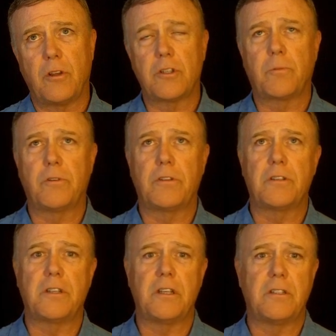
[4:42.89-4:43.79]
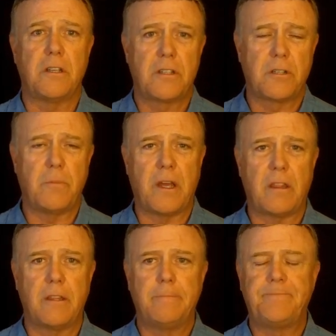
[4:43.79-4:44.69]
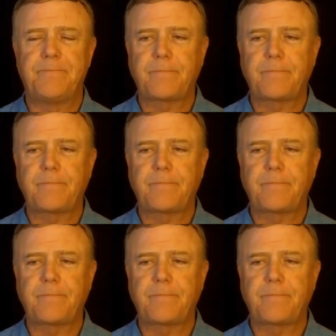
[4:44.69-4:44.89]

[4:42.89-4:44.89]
close parentheses, Smith.